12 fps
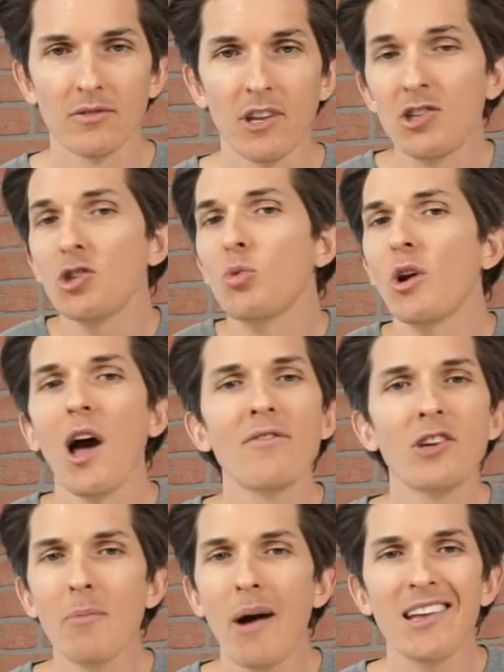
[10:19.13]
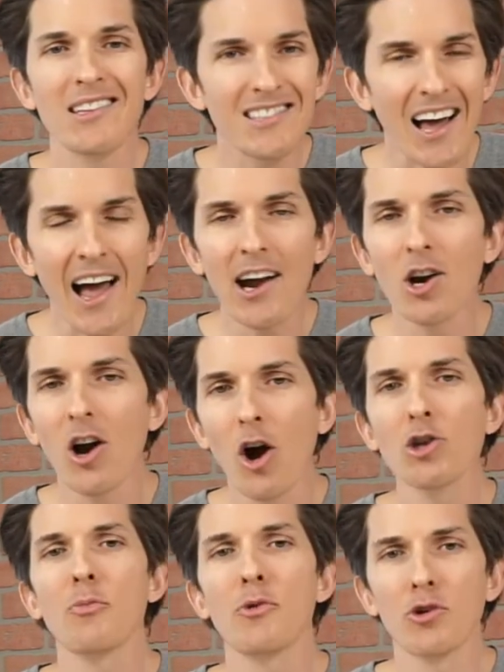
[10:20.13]
This is what I've done my entire
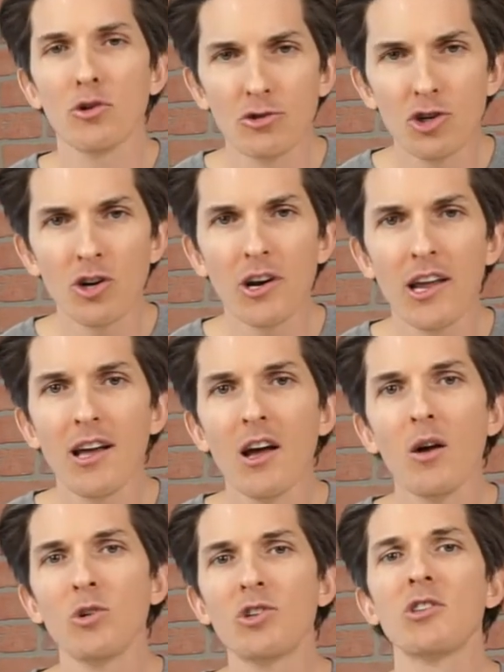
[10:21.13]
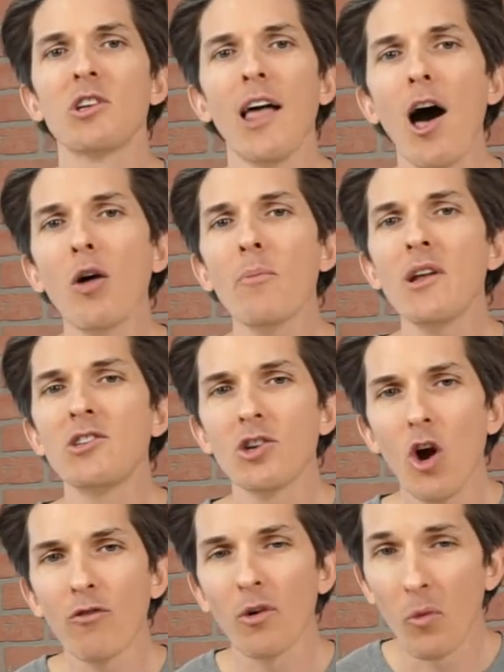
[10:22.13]
entrepreneurial journey, which has allowed me to
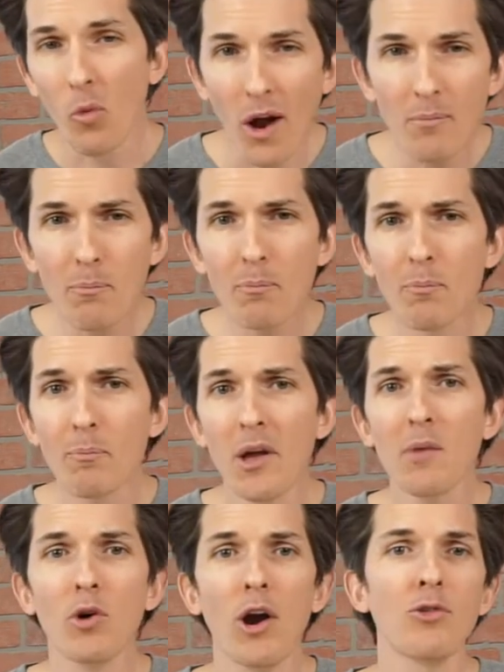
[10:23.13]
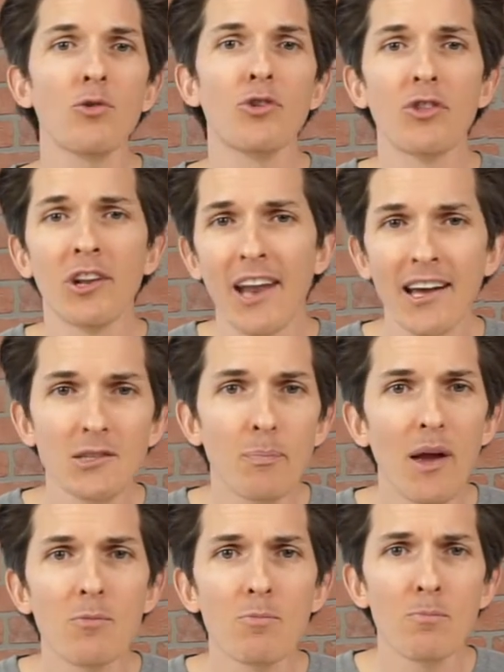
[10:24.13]
go from one big breakthrough to the next
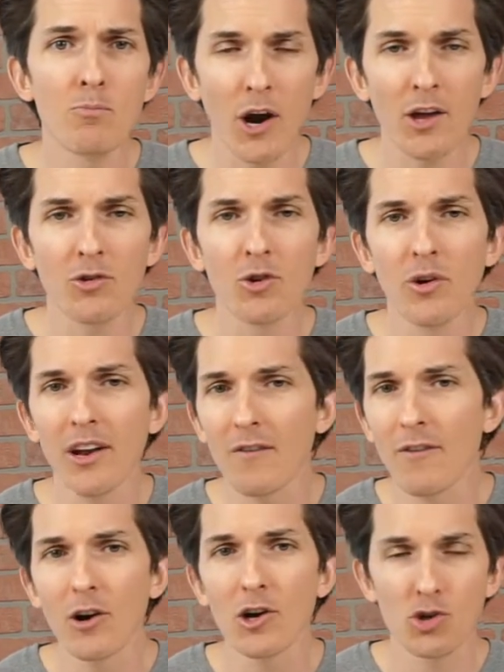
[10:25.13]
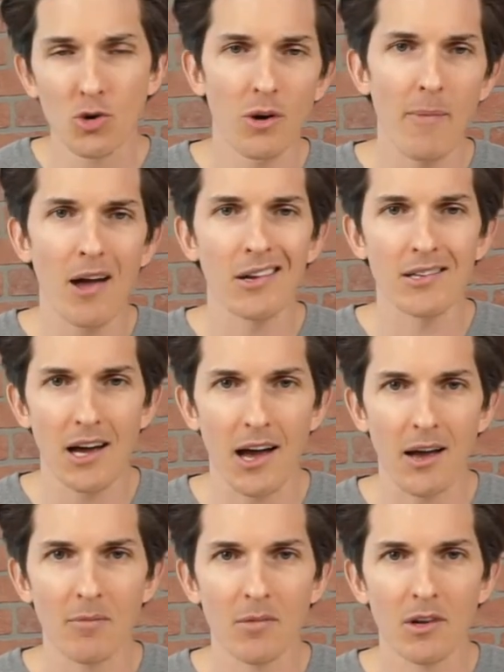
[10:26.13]
big breakthrough in a very short amount of time.